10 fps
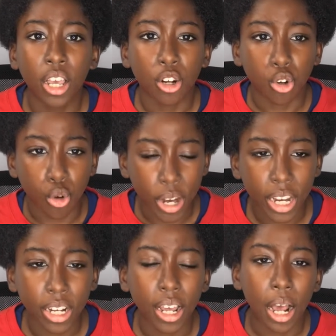
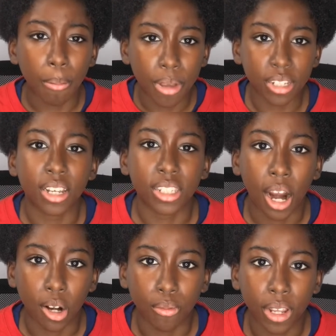Create a business
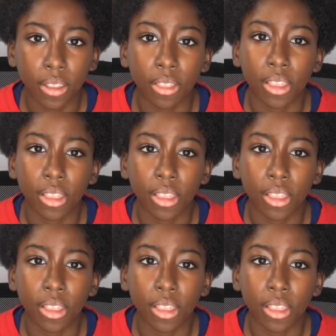out of it.